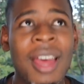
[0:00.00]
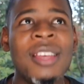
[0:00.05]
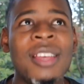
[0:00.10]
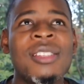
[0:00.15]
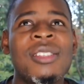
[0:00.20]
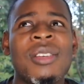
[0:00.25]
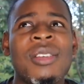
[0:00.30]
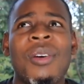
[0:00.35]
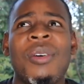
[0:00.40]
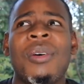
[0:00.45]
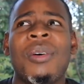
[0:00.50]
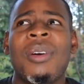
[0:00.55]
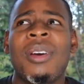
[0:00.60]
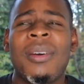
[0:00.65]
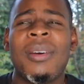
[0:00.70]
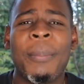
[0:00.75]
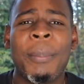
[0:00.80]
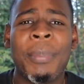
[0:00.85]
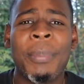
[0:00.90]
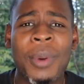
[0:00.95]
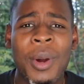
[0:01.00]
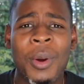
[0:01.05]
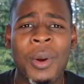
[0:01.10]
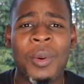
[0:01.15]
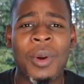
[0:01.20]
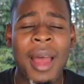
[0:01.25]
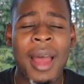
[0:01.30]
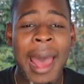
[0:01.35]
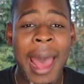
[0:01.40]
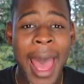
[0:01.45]
So,
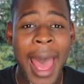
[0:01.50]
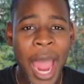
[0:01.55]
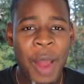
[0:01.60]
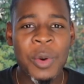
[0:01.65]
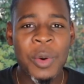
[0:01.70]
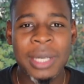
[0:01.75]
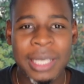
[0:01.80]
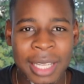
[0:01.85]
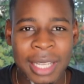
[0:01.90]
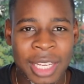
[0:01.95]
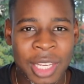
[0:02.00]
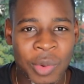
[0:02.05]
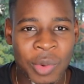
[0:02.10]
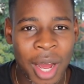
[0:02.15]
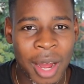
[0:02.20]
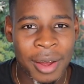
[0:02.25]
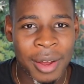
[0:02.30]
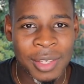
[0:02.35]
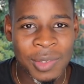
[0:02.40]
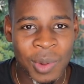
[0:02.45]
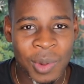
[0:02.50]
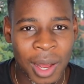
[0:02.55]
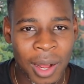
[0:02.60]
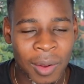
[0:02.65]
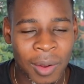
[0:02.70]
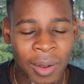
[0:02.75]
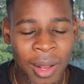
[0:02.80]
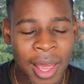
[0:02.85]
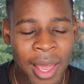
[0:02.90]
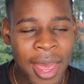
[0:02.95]
bro, I would kick you out as
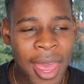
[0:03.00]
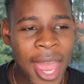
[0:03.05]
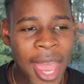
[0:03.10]
well.